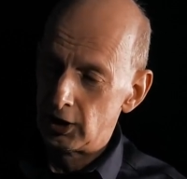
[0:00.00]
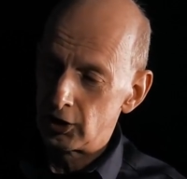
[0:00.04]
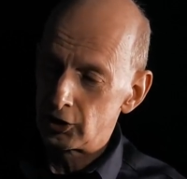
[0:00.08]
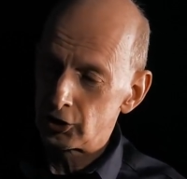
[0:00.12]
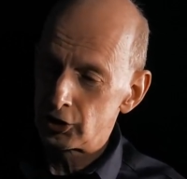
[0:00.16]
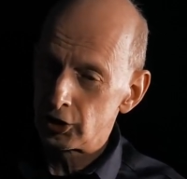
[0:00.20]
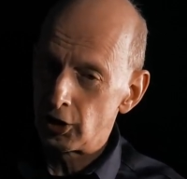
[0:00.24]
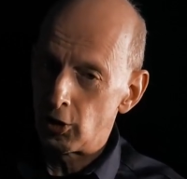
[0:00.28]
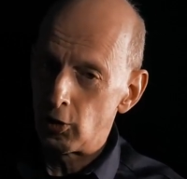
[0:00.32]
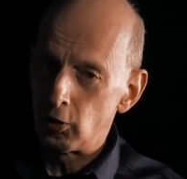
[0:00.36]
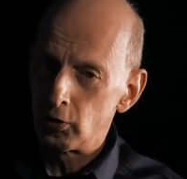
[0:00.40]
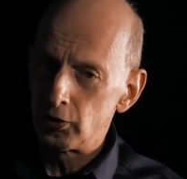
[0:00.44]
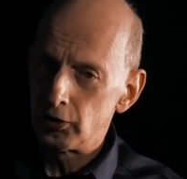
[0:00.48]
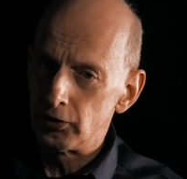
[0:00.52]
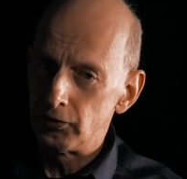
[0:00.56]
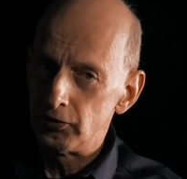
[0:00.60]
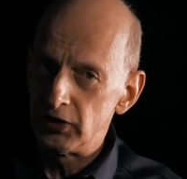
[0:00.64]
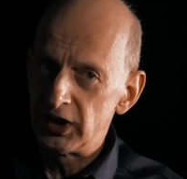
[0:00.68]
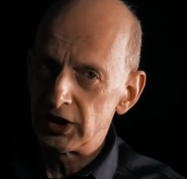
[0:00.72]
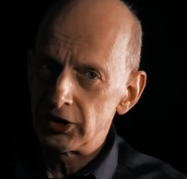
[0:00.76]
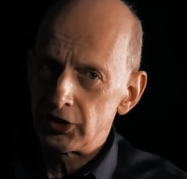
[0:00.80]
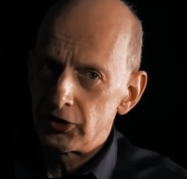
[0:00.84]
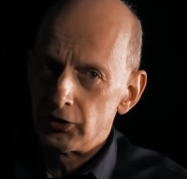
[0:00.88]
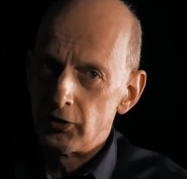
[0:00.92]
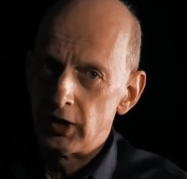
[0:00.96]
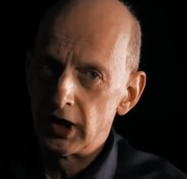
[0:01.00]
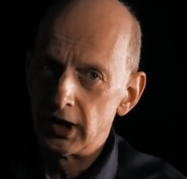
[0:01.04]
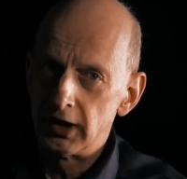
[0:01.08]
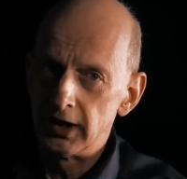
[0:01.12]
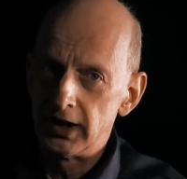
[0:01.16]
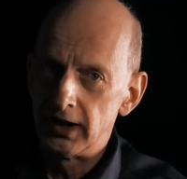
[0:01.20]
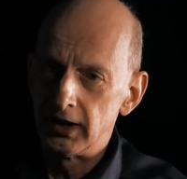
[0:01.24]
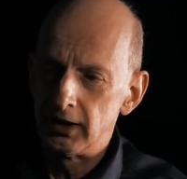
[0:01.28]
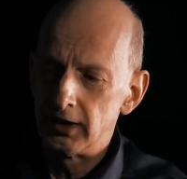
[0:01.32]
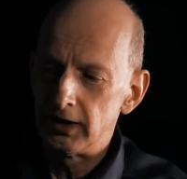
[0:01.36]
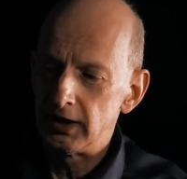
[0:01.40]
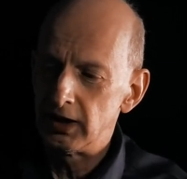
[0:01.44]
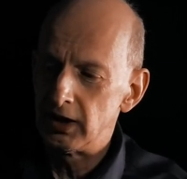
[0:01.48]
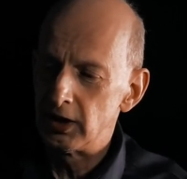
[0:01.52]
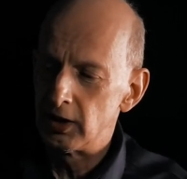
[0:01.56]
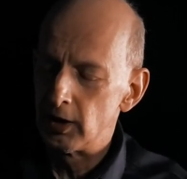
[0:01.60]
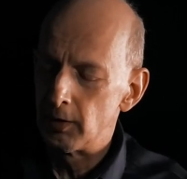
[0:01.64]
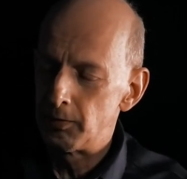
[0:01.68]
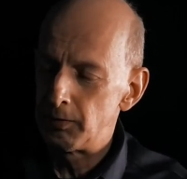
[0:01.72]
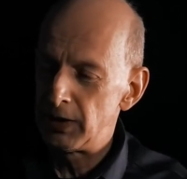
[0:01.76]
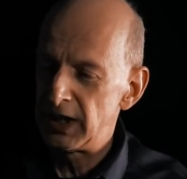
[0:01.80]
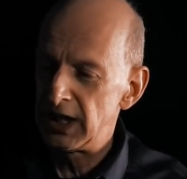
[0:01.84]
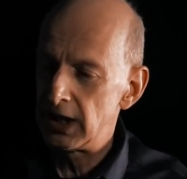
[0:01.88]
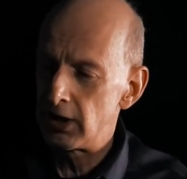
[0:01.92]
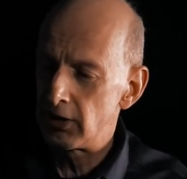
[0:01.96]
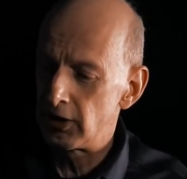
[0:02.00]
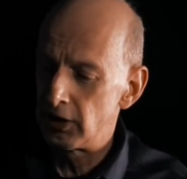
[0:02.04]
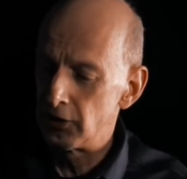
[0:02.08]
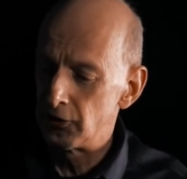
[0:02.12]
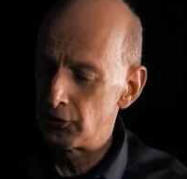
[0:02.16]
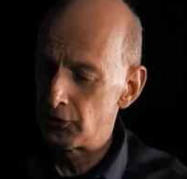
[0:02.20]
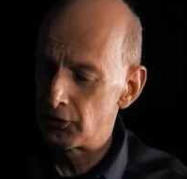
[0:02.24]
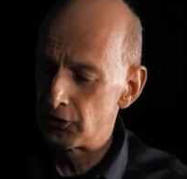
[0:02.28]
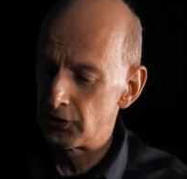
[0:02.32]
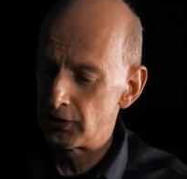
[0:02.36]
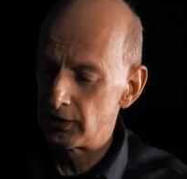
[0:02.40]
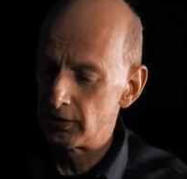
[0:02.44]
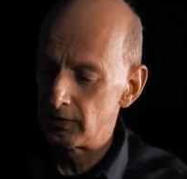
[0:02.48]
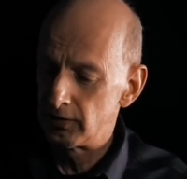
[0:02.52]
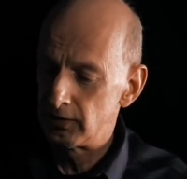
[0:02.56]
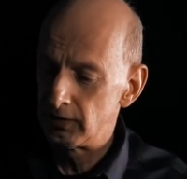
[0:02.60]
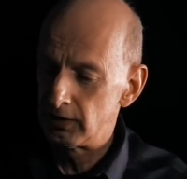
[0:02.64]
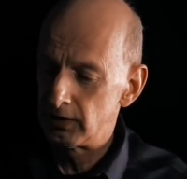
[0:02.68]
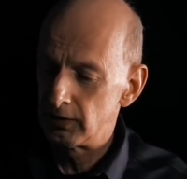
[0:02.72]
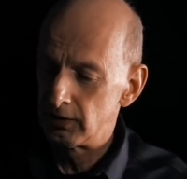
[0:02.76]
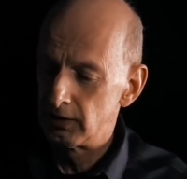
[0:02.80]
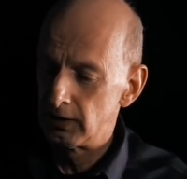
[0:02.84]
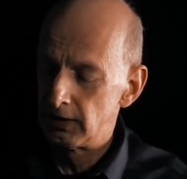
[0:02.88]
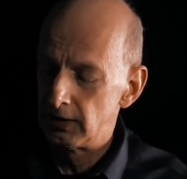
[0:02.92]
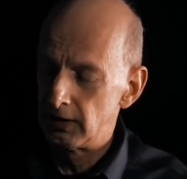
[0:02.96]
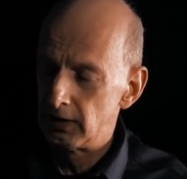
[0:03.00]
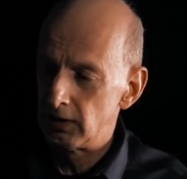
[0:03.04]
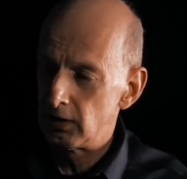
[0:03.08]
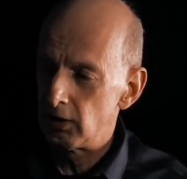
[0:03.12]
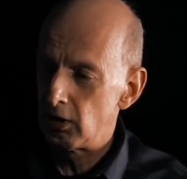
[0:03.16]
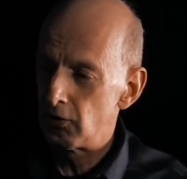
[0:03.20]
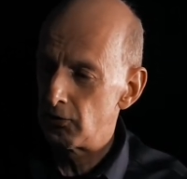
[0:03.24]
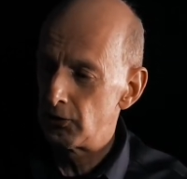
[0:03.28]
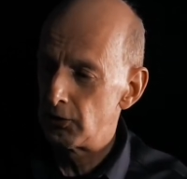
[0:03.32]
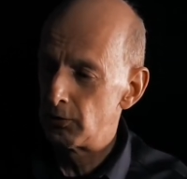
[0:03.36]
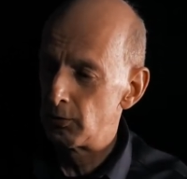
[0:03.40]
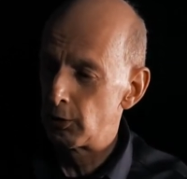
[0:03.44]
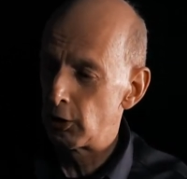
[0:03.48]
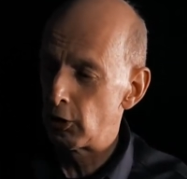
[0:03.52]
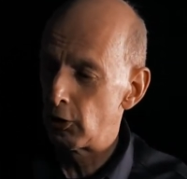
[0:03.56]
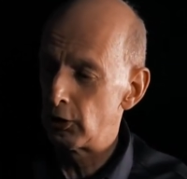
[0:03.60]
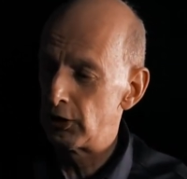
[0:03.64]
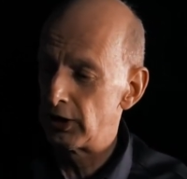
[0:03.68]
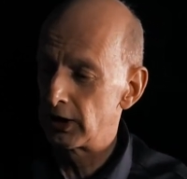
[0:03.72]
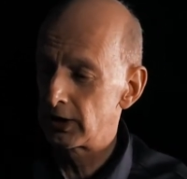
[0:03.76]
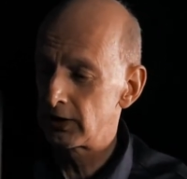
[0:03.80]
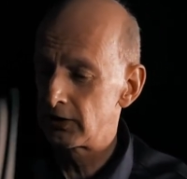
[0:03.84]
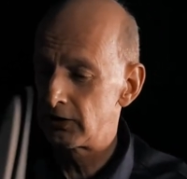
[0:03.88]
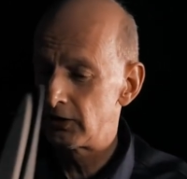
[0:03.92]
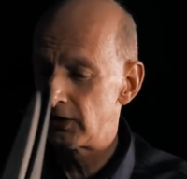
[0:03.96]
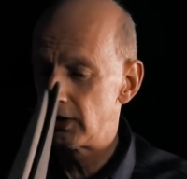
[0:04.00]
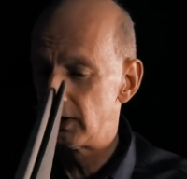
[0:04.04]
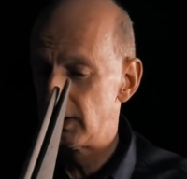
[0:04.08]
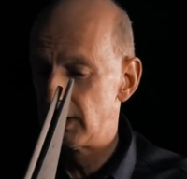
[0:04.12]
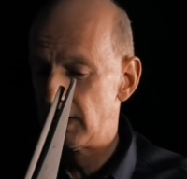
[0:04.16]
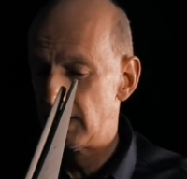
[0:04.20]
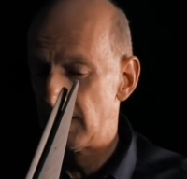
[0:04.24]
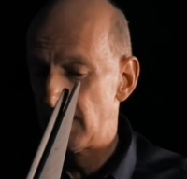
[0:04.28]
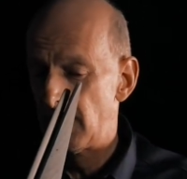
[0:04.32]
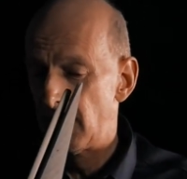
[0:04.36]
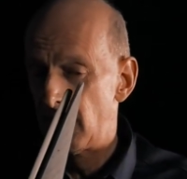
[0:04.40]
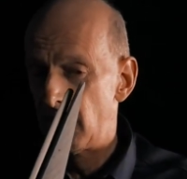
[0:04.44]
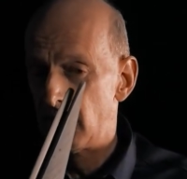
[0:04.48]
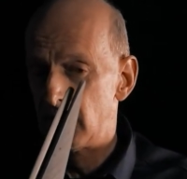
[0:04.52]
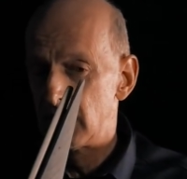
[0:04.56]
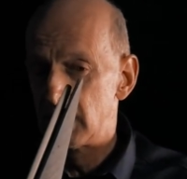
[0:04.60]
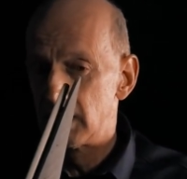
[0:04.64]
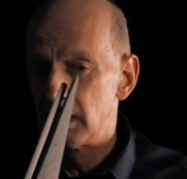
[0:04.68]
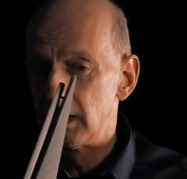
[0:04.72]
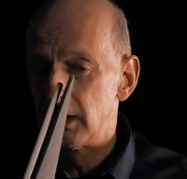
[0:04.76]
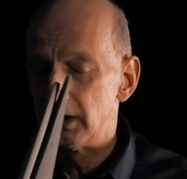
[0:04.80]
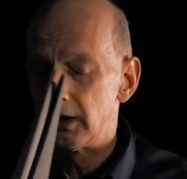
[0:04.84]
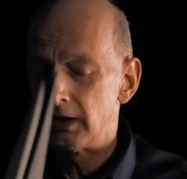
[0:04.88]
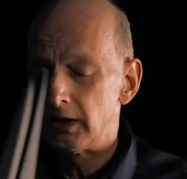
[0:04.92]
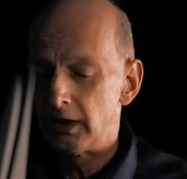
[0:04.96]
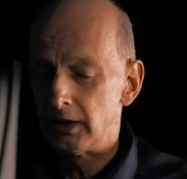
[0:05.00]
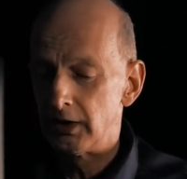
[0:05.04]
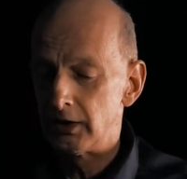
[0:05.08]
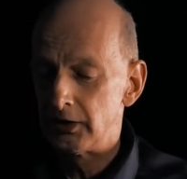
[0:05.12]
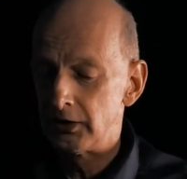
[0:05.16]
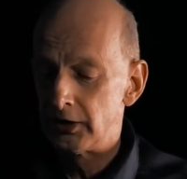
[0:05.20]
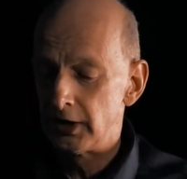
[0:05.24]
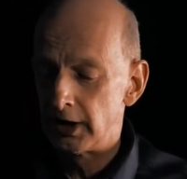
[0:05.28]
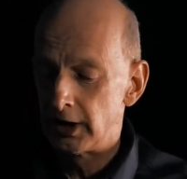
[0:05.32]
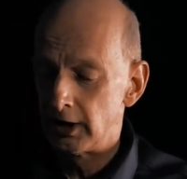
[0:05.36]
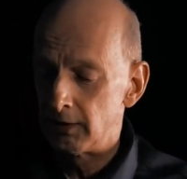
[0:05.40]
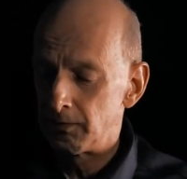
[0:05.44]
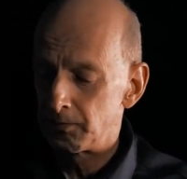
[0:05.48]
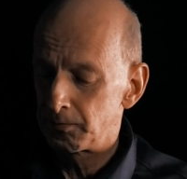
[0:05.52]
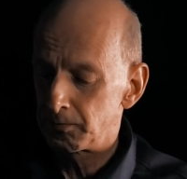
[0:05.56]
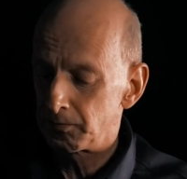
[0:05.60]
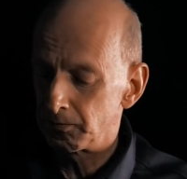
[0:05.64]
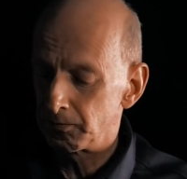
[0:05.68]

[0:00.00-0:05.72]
shown visually in the appearance of the product. And